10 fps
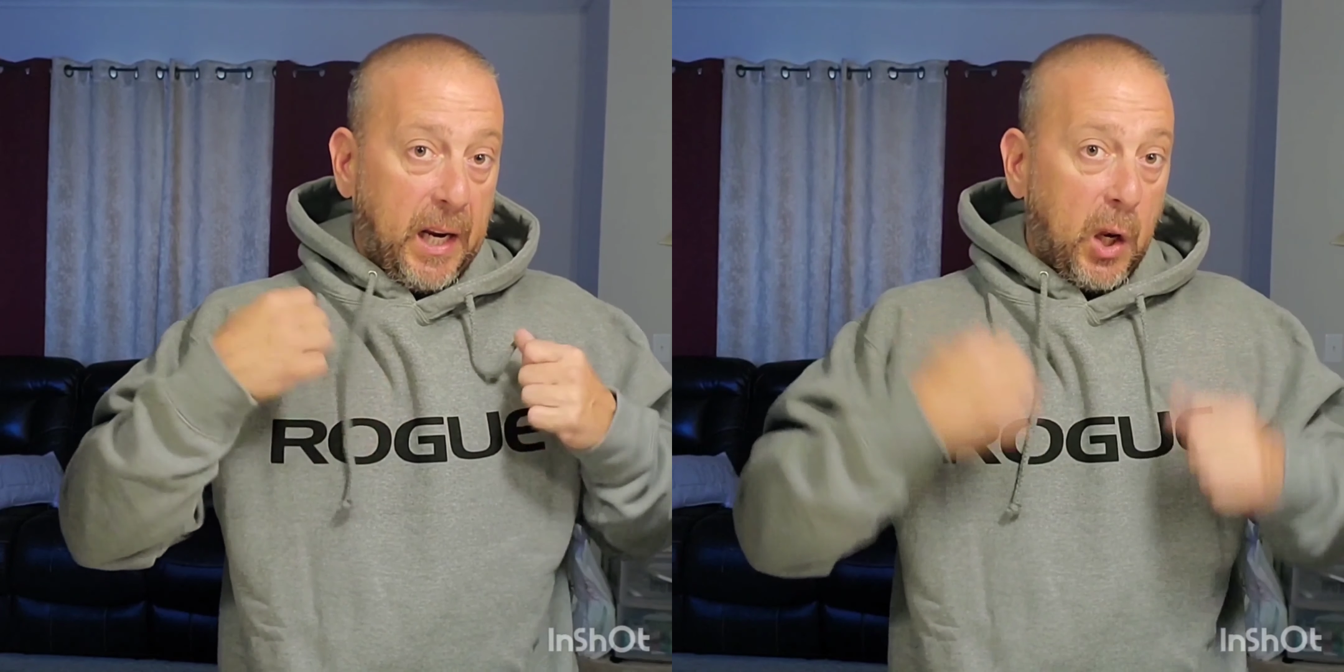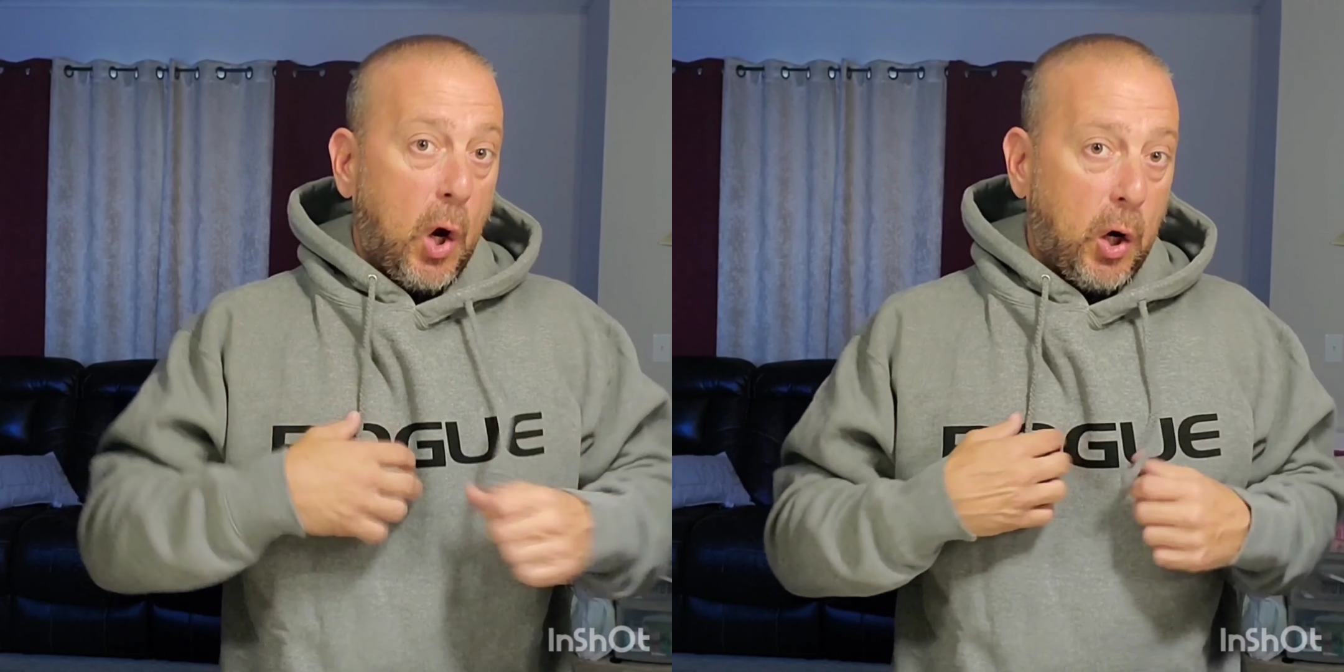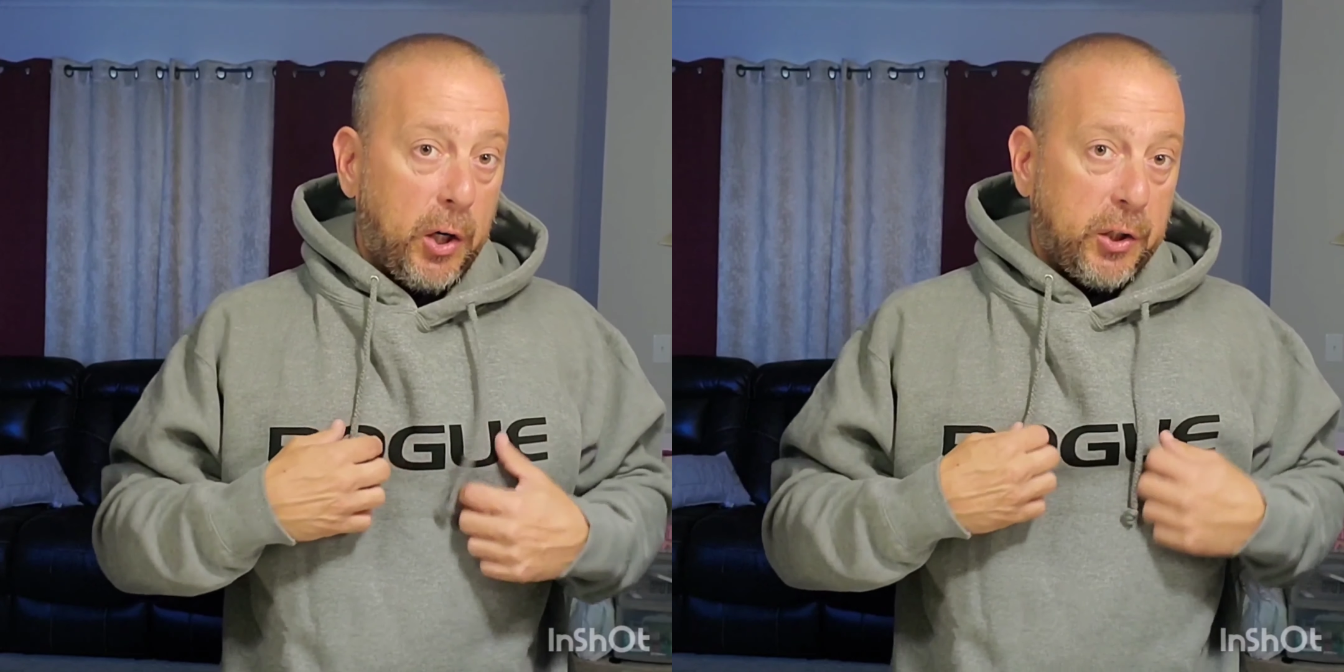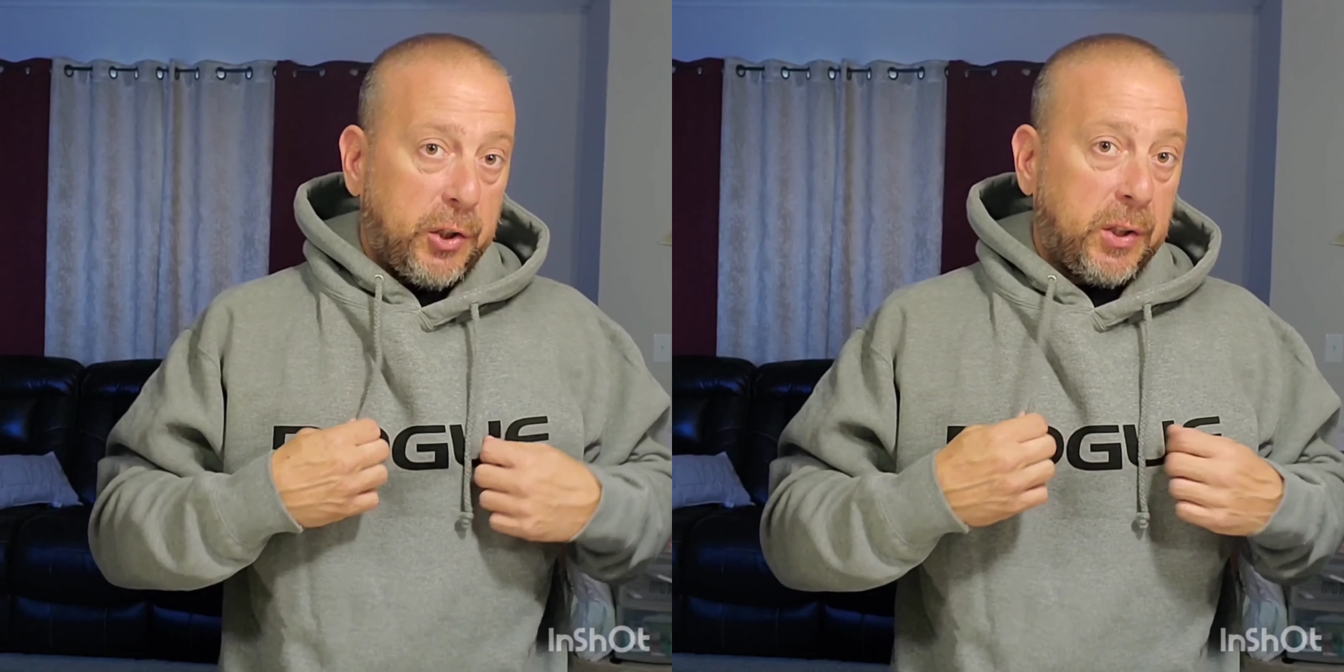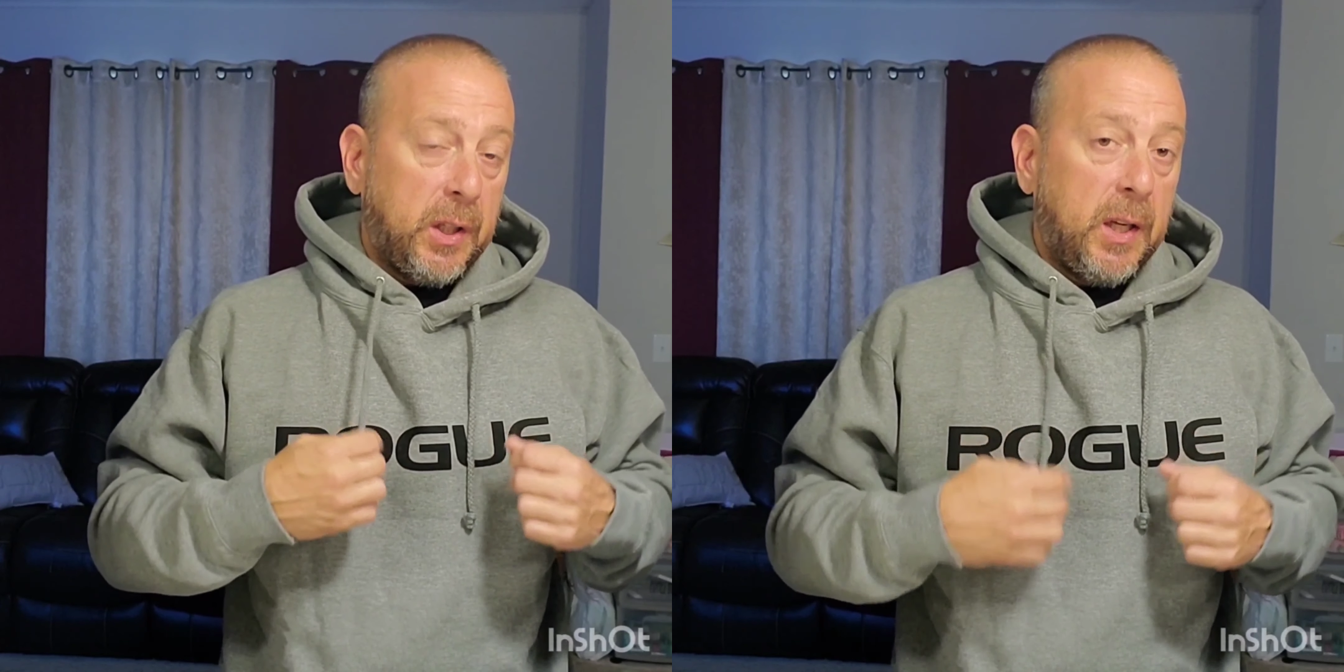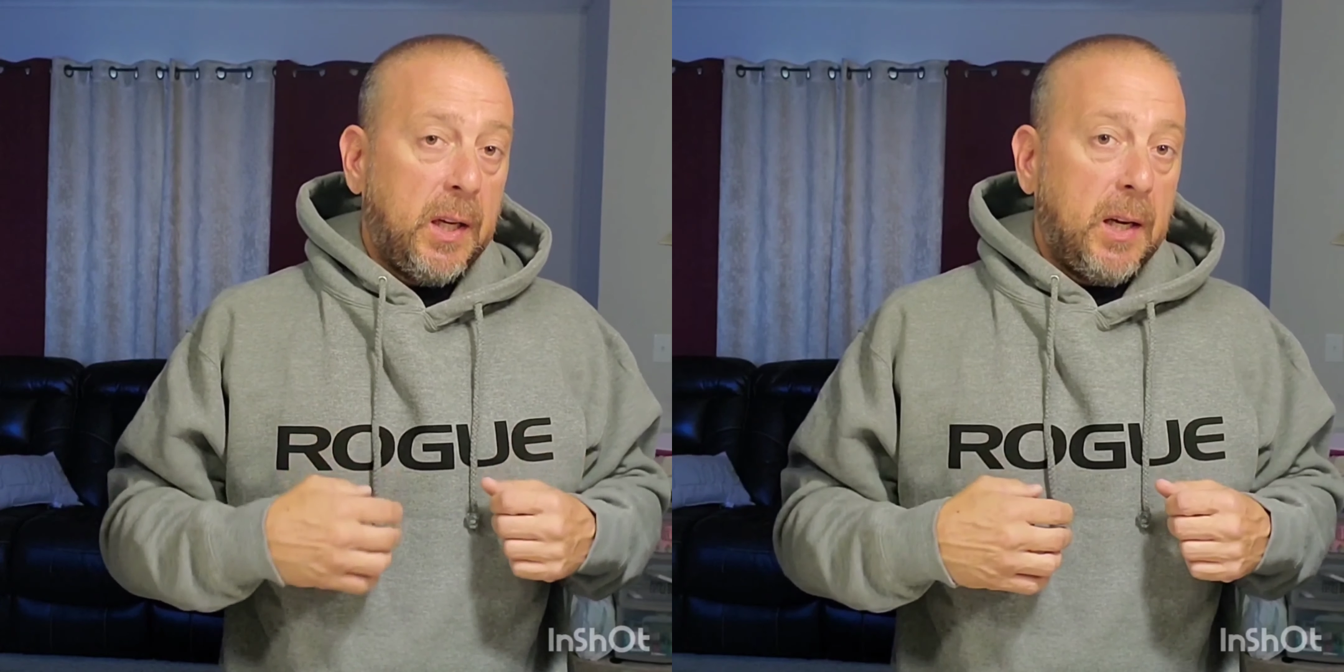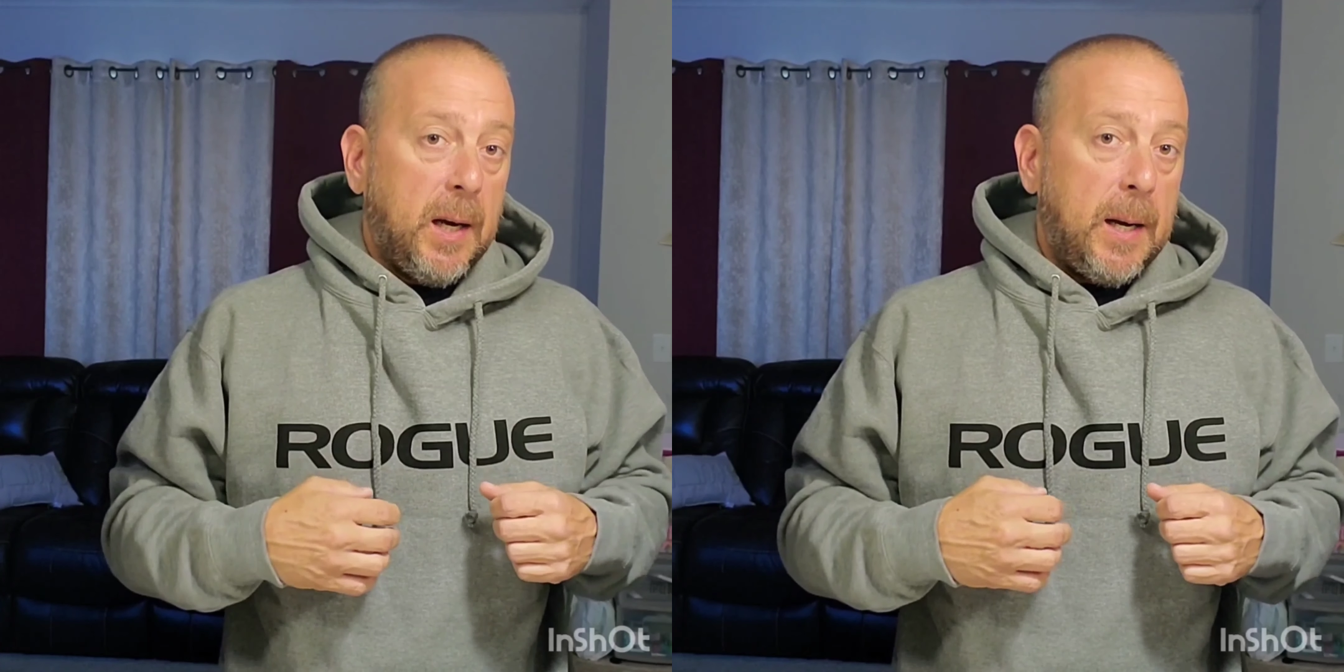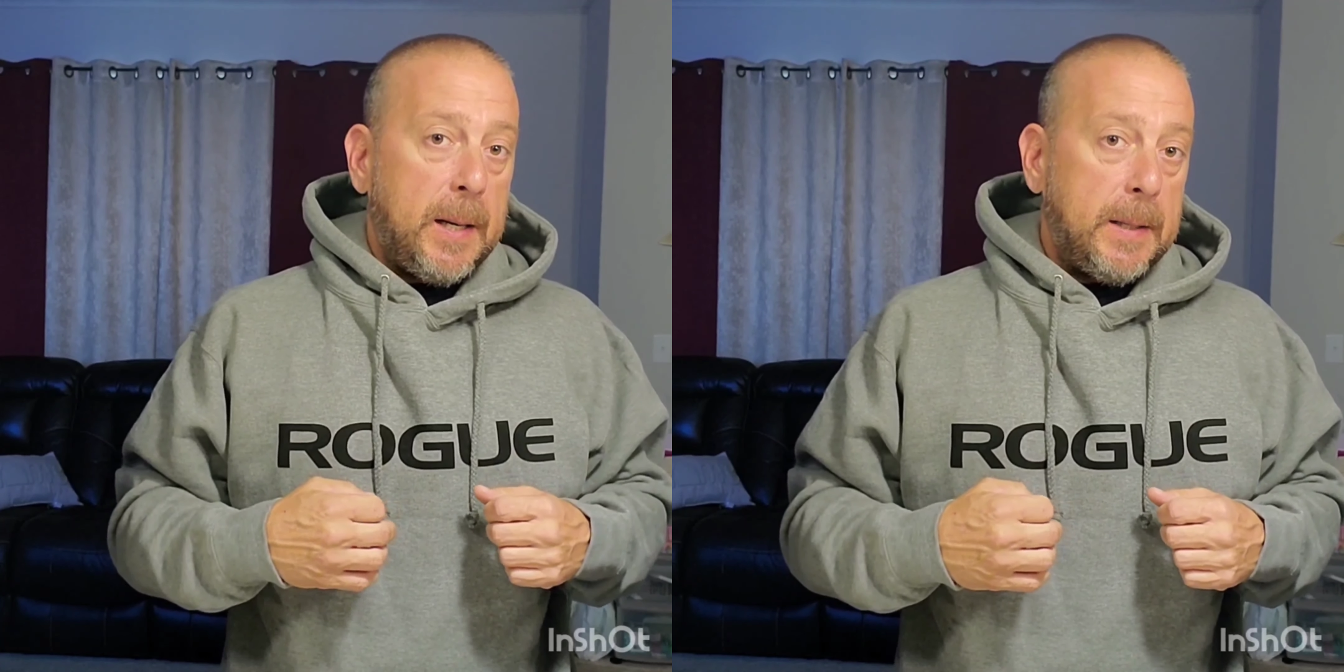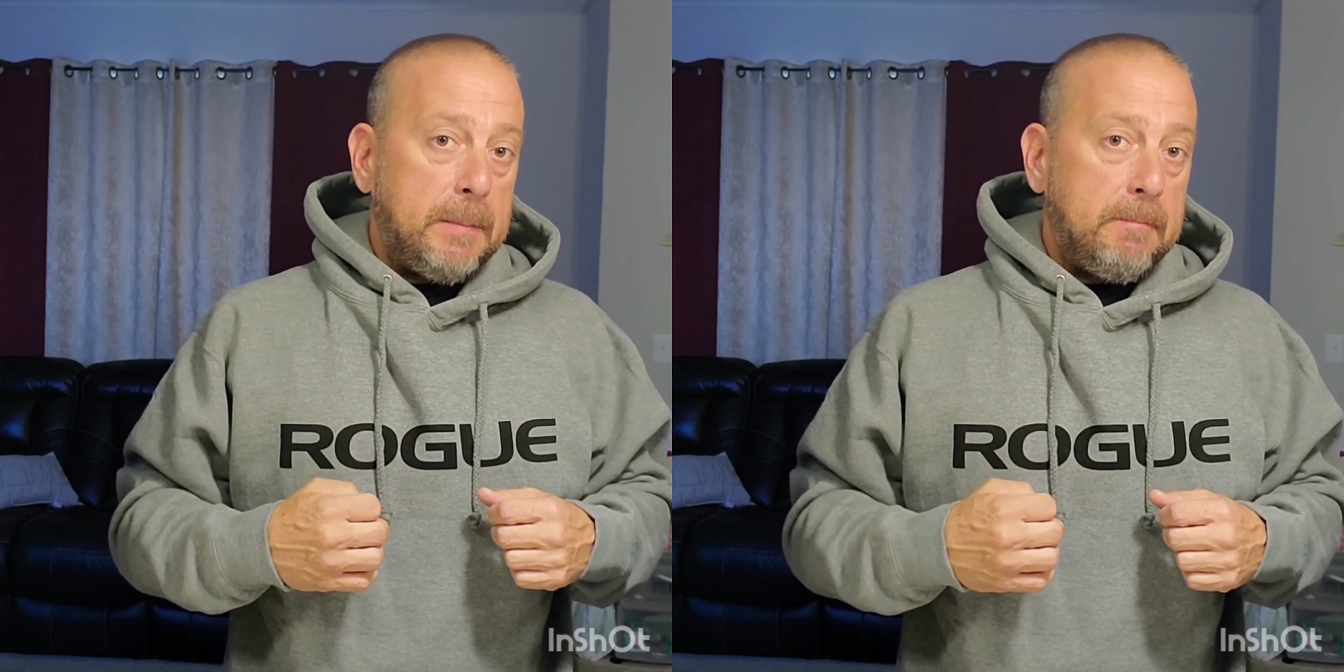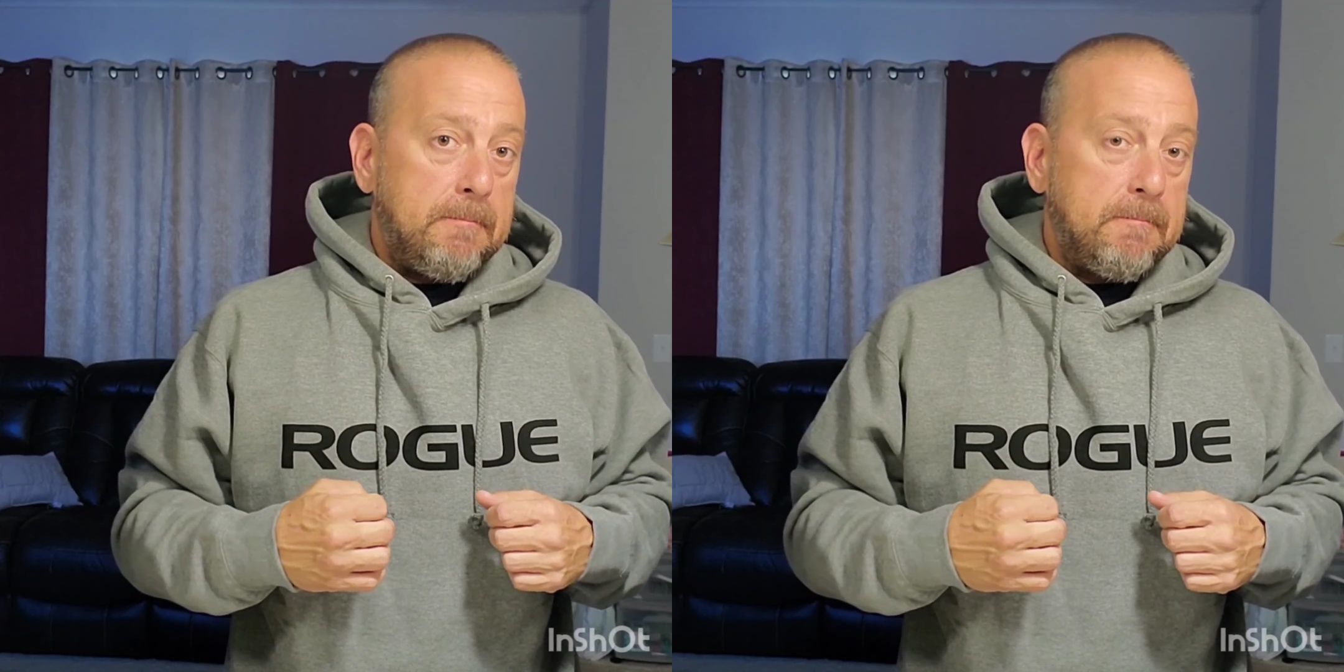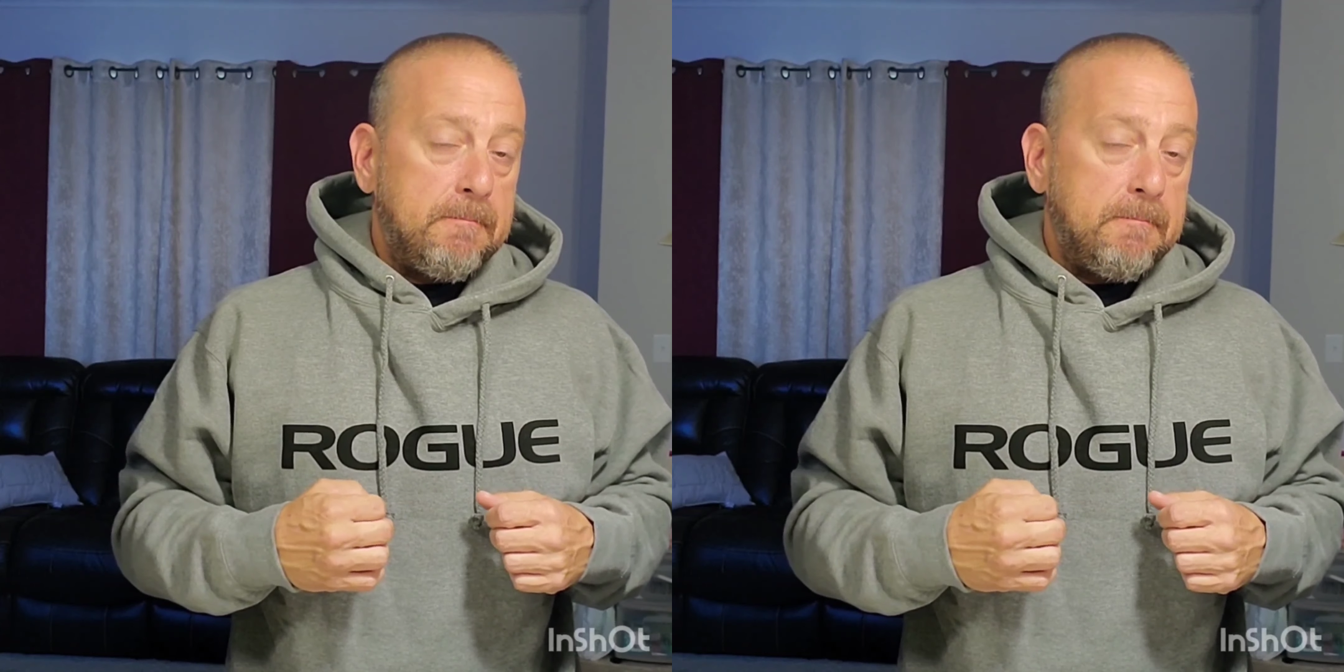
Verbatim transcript: large, um,